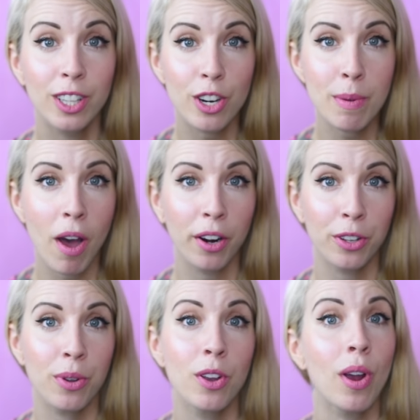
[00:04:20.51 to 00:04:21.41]
slurry
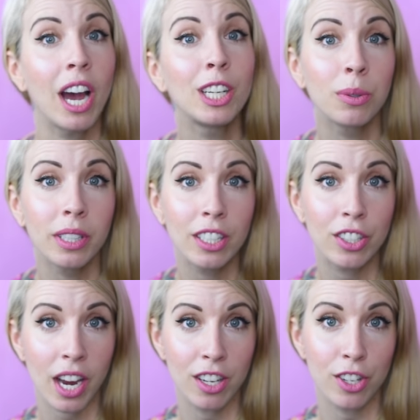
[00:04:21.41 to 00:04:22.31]
bottle, you can gradually
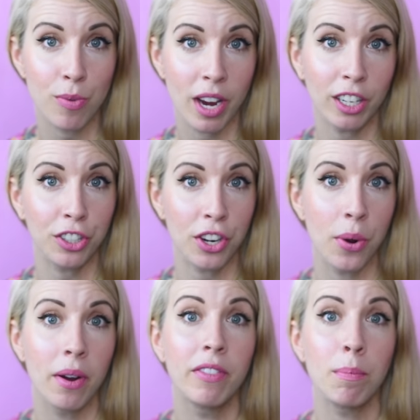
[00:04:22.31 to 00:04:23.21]
change the
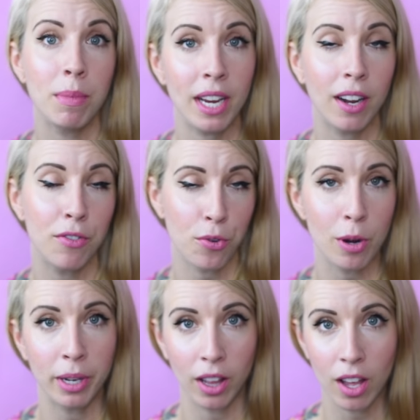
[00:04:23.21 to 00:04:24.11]
ratio of the meat and
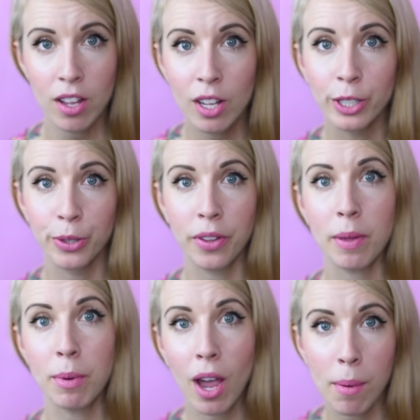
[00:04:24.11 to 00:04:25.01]
formula so that
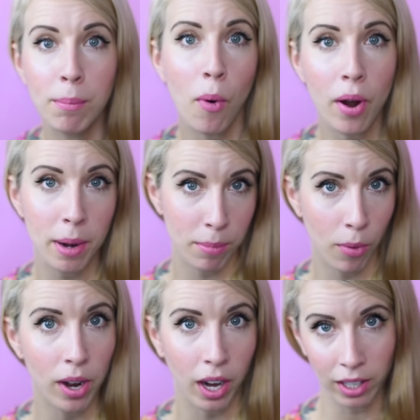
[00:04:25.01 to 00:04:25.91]
they become more and
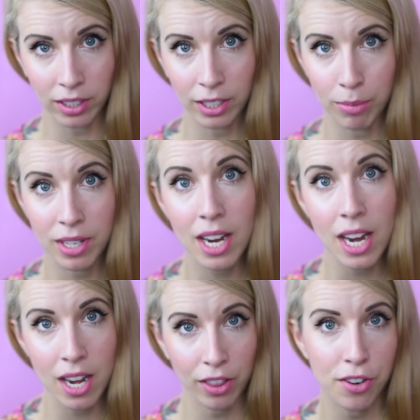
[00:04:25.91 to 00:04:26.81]
more accustomed to
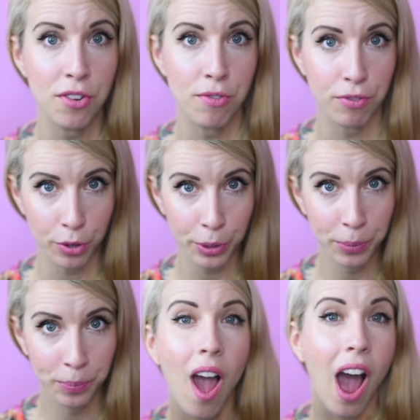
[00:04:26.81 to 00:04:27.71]
eating the new food.
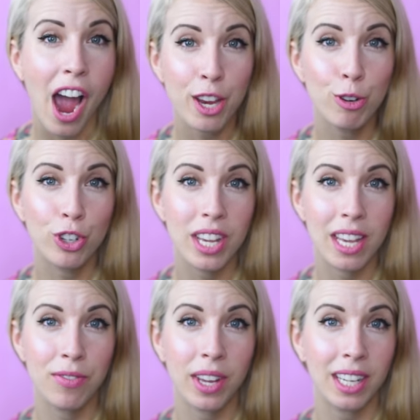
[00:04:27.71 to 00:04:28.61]
I usually
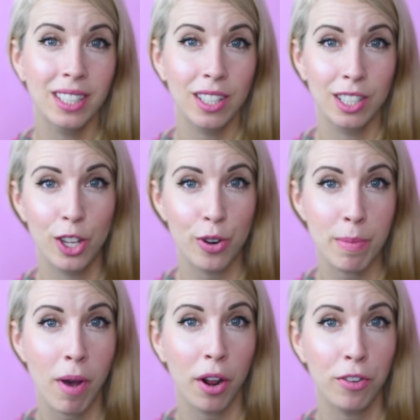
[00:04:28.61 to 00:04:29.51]
give kittens a
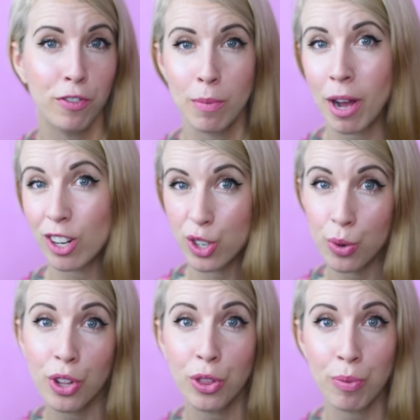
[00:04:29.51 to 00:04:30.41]
slurry bottle for about
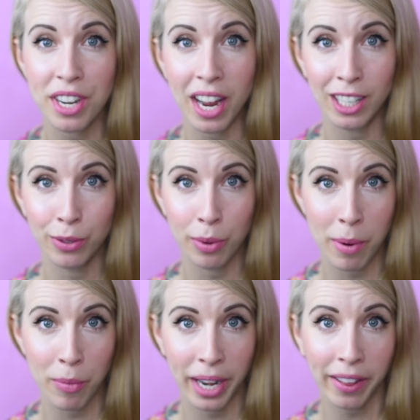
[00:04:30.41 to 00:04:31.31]
2 to 3 days when
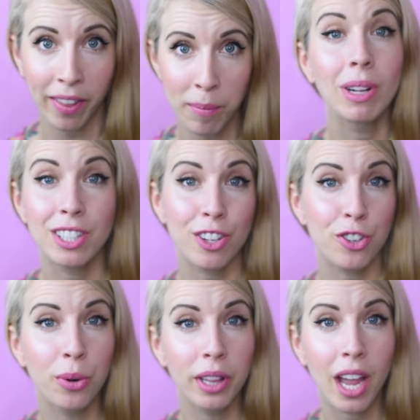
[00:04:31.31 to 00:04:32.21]
I'm weaning them. Once
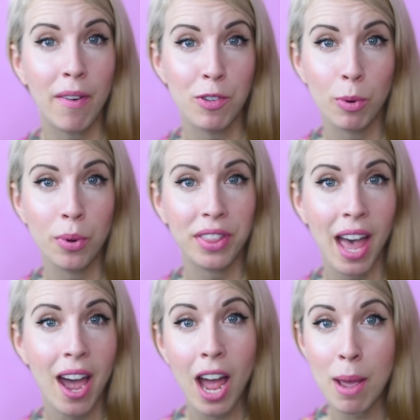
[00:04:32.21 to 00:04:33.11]
they're totally comfortable with
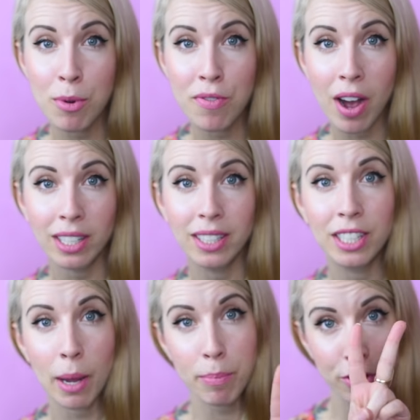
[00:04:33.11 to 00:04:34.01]
that, I move on to
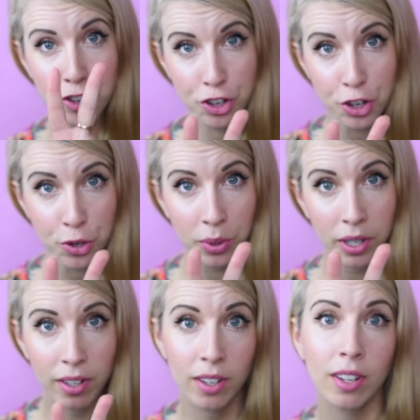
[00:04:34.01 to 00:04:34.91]
step 2,
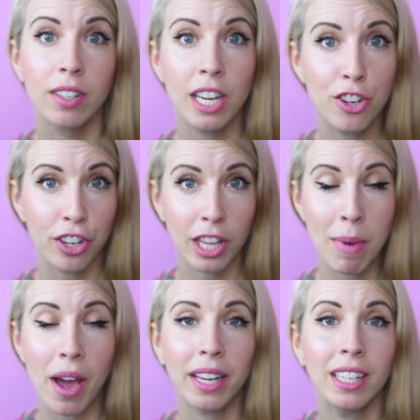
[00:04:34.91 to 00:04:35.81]
teaching
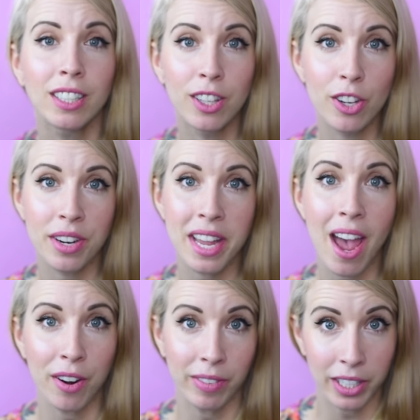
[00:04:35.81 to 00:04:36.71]
them how to eat slurry
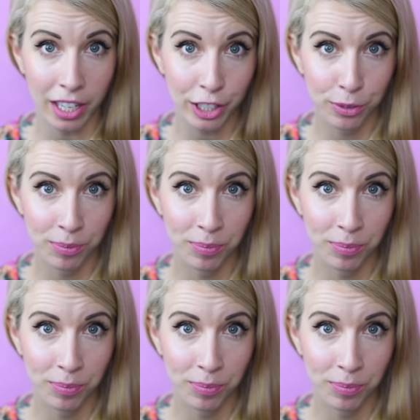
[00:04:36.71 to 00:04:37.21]
out of a dish.